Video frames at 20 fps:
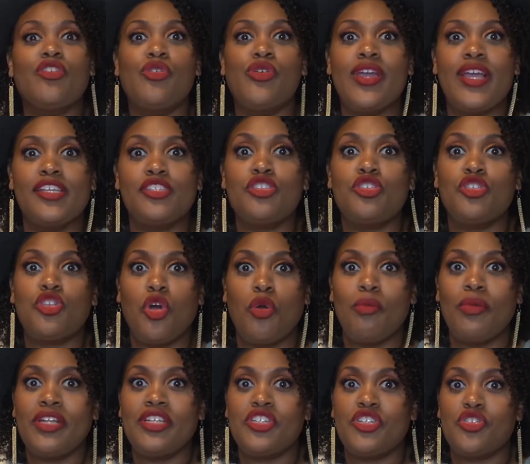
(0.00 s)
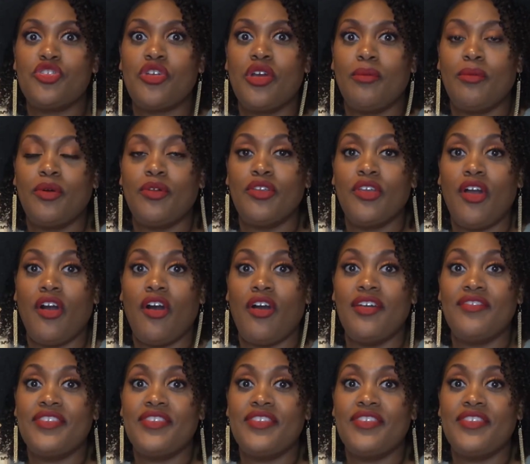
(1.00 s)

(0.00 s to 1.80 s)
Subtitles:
create so much trouble, y'all.